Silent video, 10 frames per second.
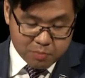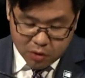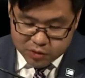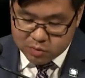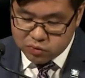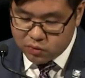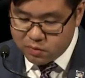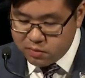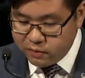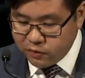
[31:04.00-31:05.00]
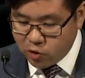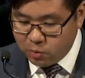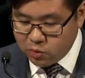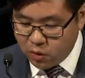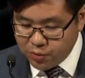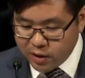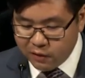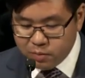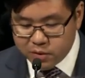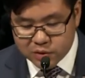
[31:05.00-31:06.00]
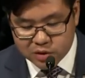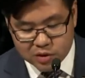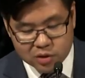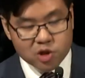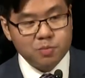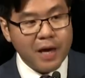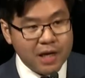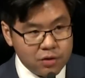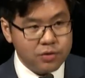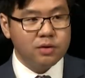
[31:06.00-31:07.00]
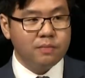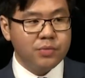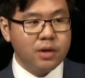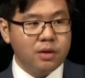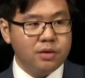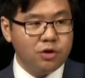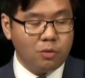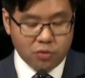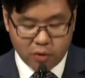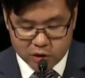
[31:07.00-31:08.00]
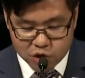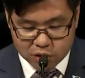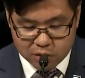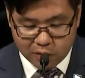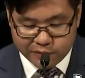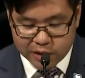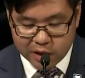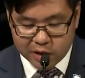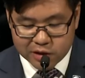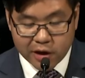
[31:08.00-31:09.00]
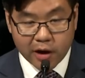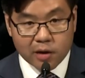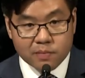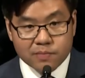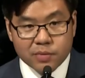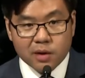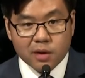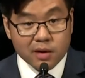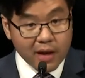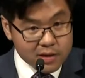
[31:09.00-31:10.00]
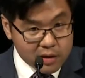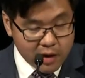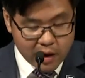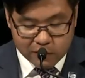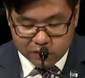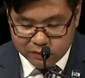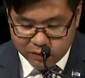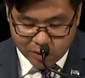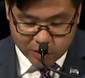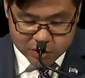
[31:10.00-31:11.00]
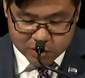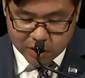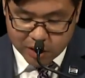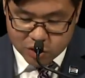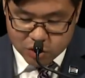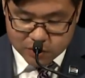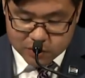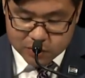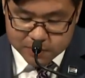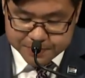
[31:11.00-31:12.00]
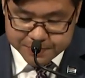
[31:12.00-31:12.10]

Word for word: possible for Commonwealth governments to suspend the operation of the RDA as they have on various occasions.